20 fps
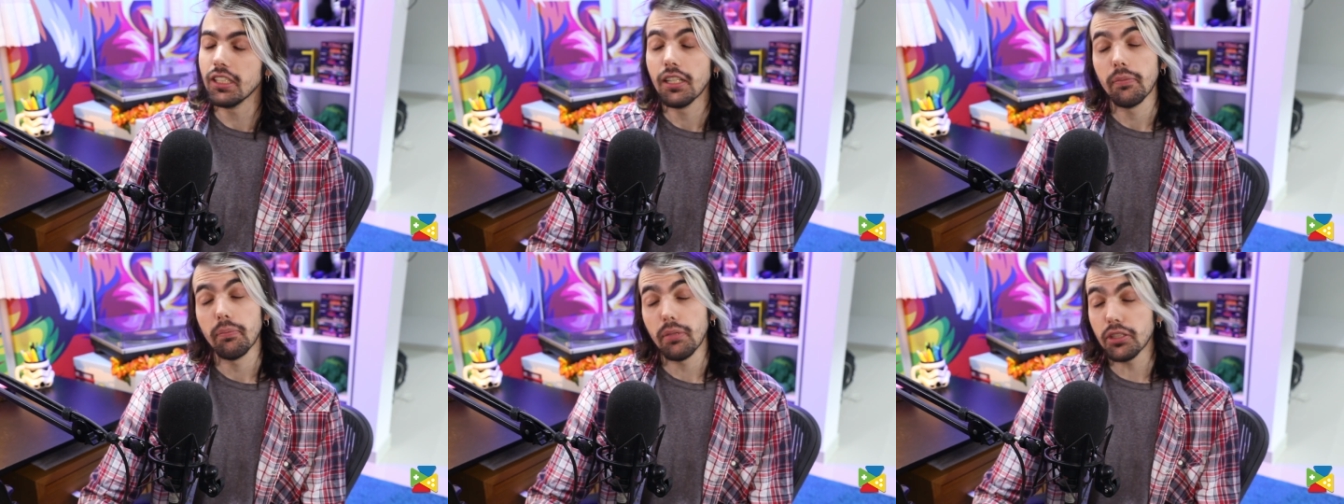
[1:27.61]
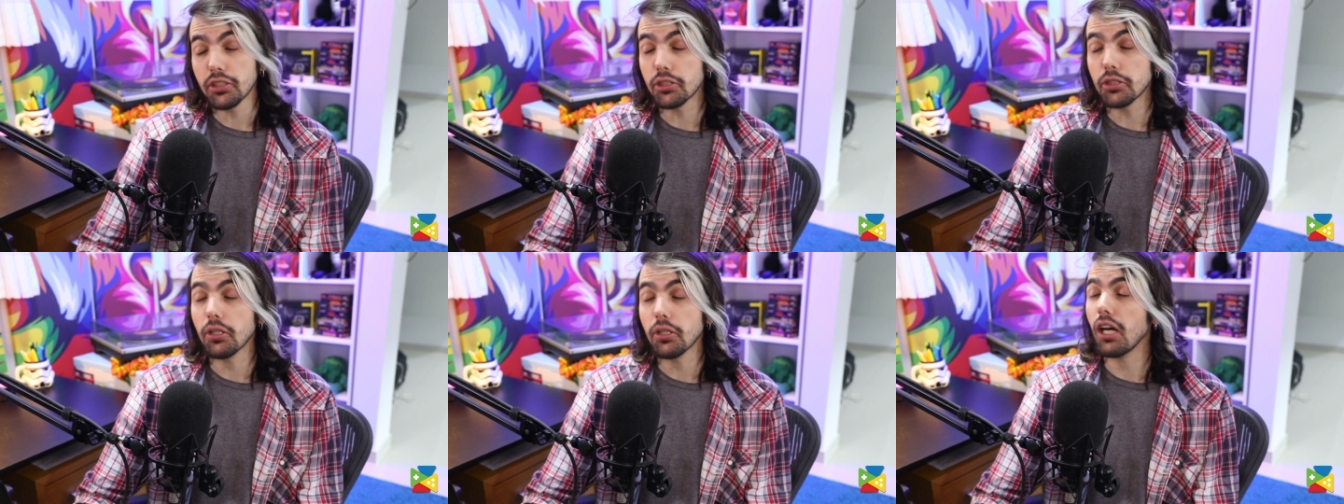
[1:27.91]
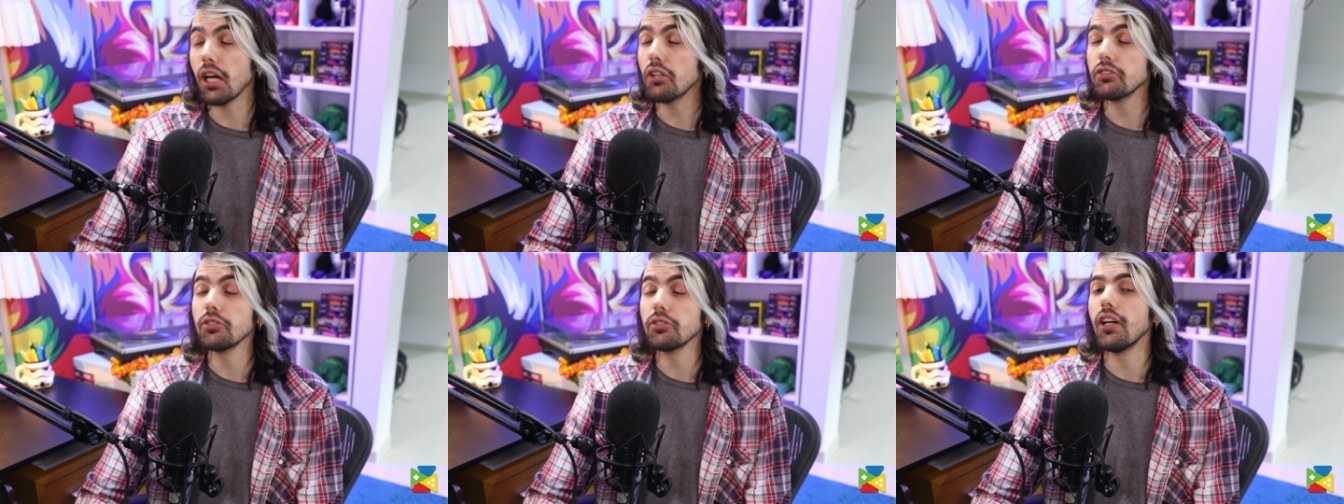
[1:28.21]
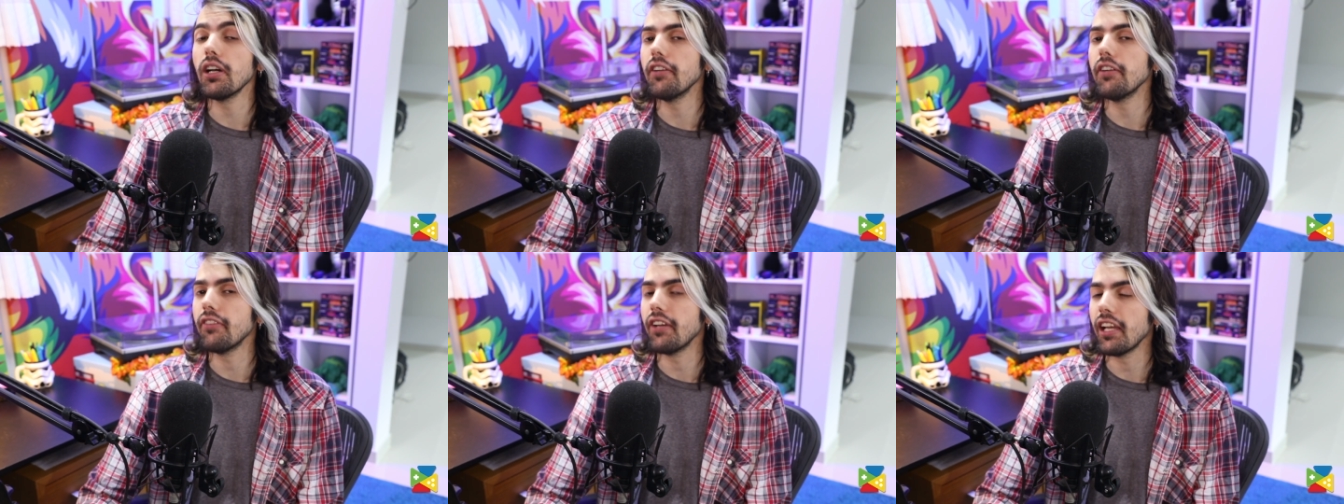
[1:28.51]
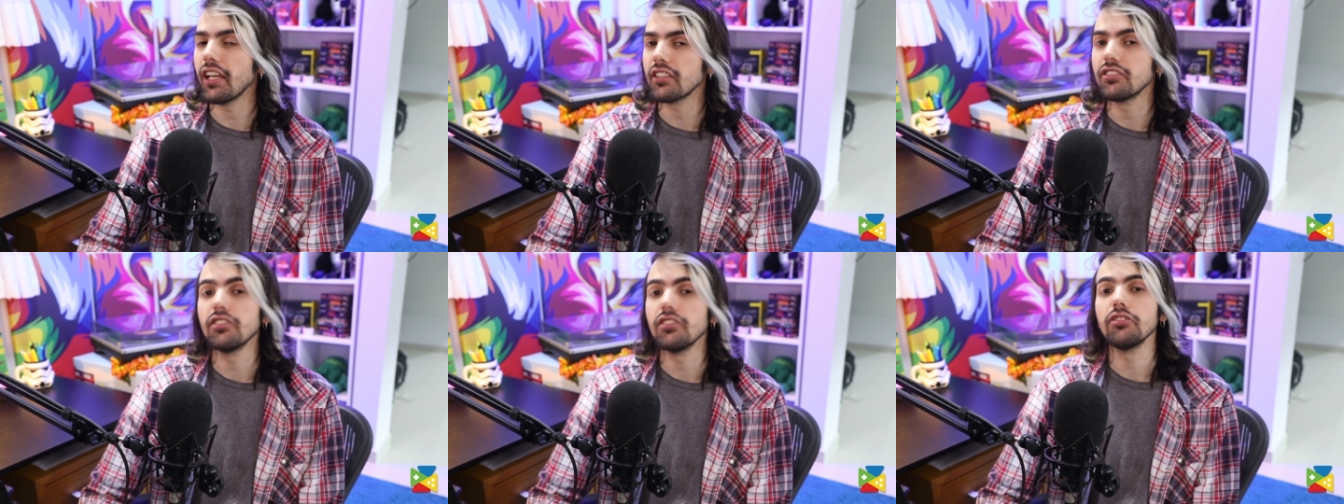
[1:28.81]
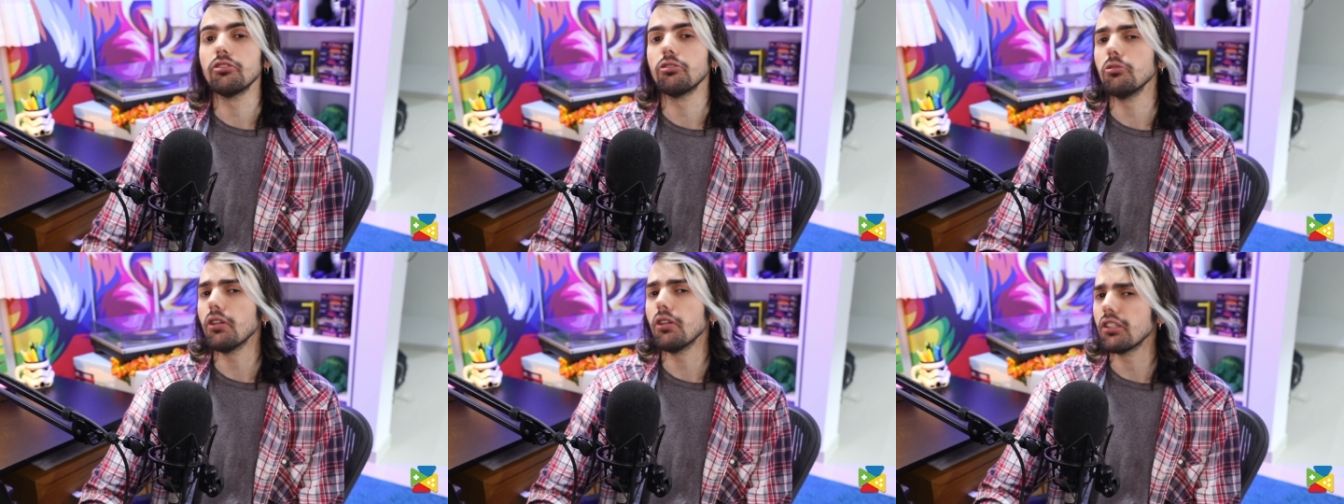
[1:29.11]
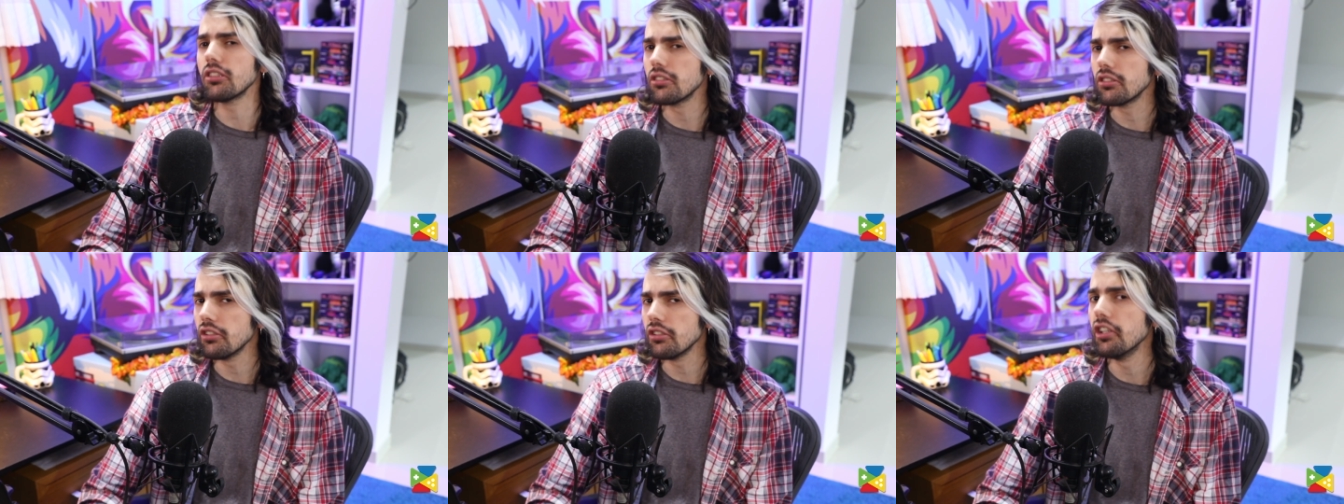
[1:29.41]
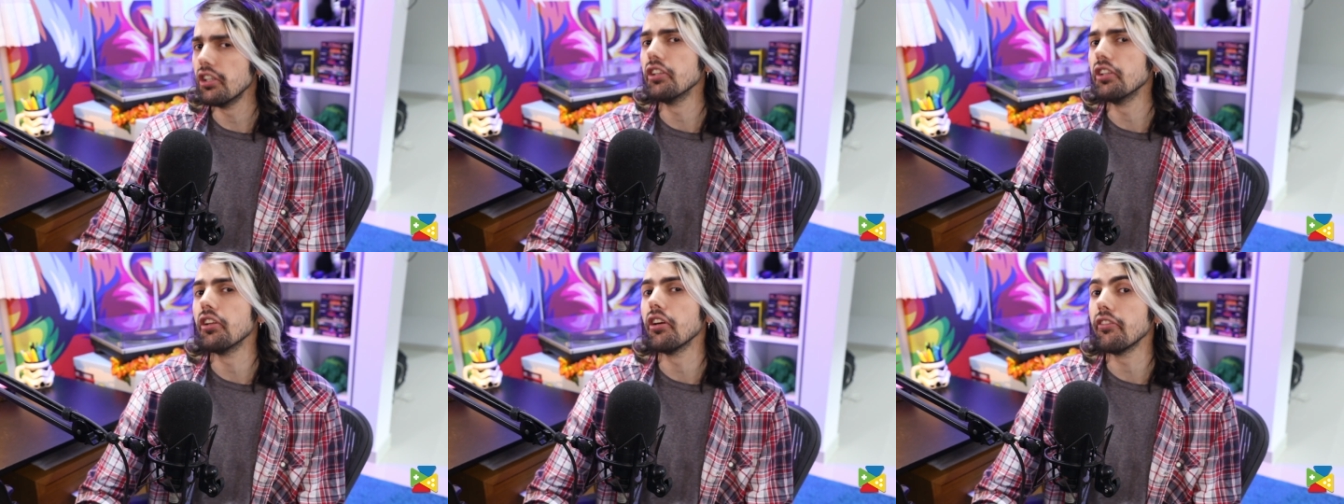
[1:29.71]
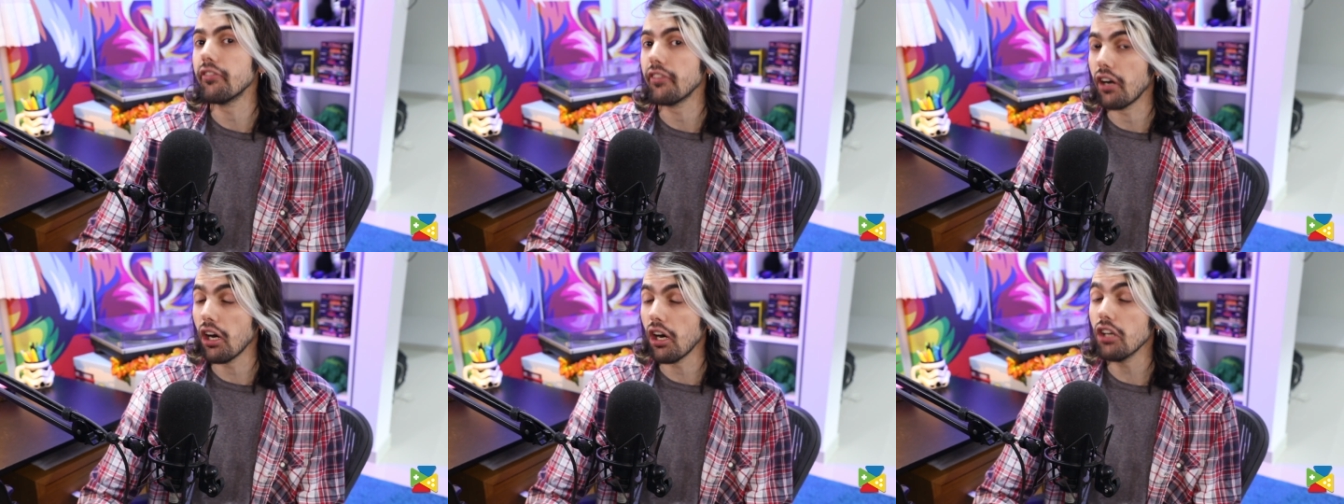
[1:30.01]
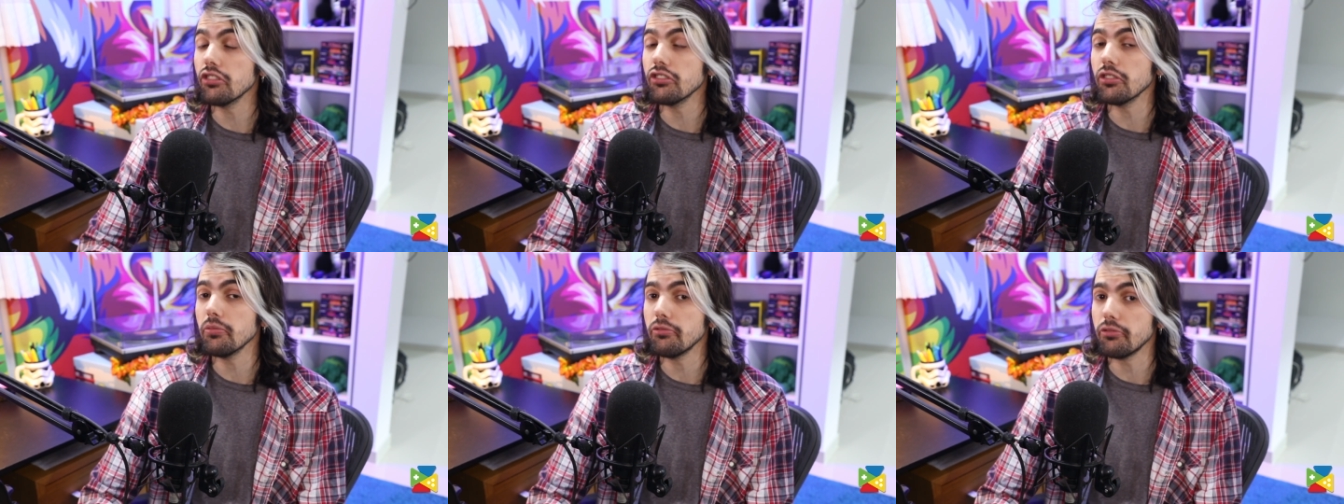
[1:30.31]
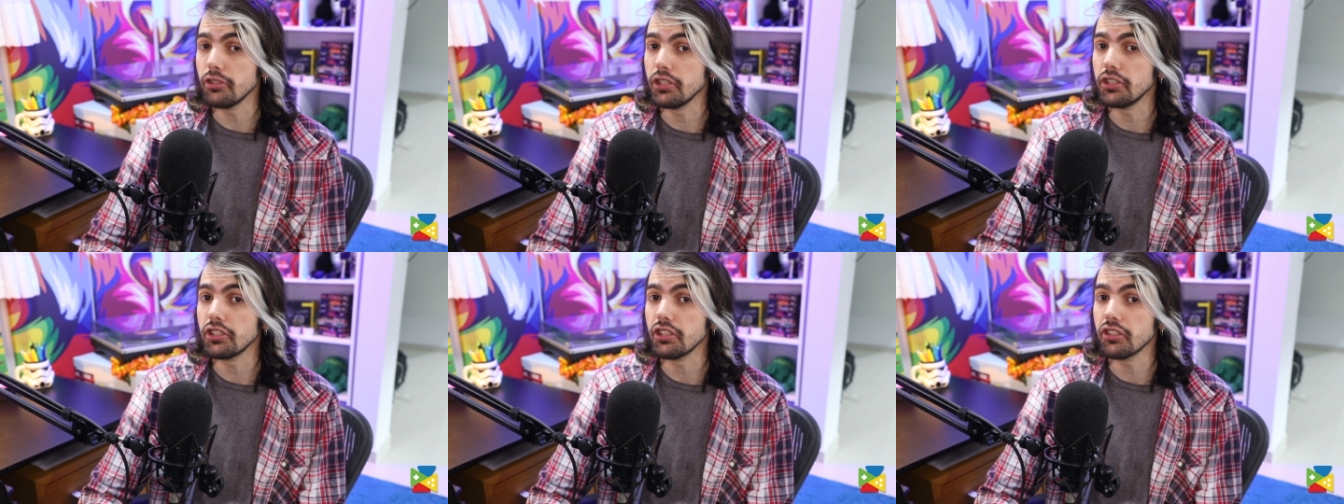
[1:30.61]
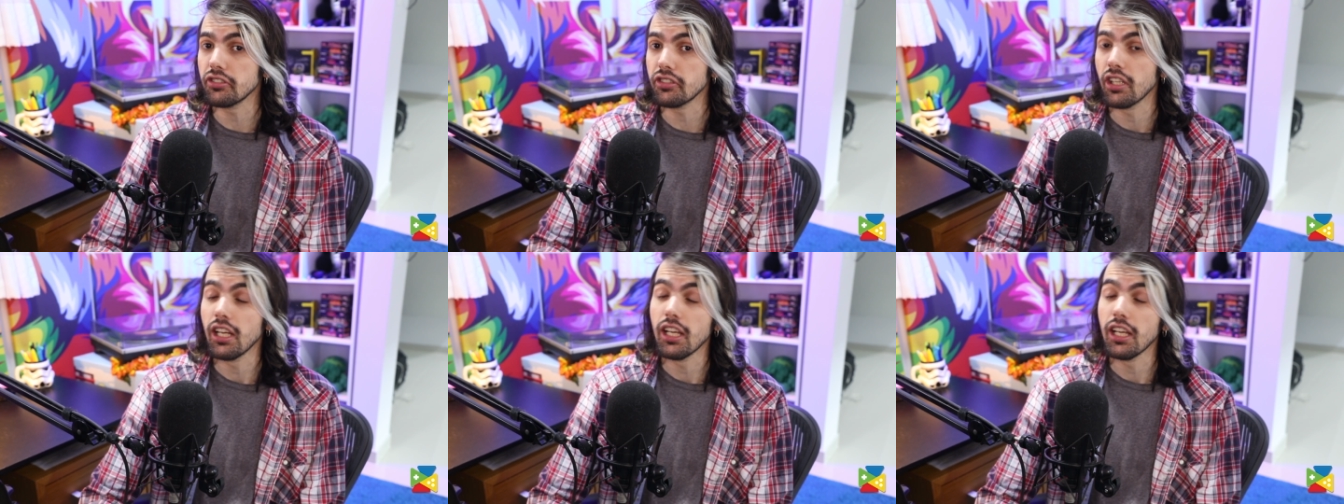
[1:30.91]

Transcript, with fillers: but you'll also have access to a ton of awesome features